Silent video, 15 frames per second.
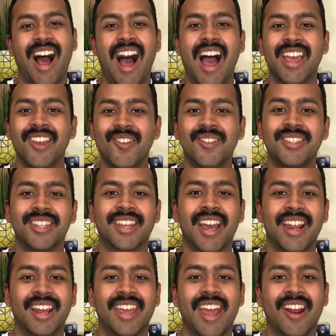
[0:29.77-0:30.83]
I used to
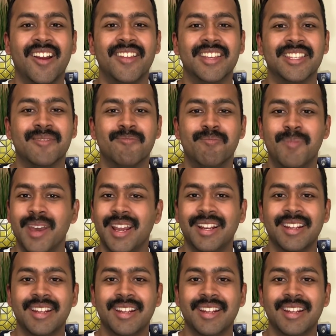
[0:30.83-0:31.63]
kind of carry this big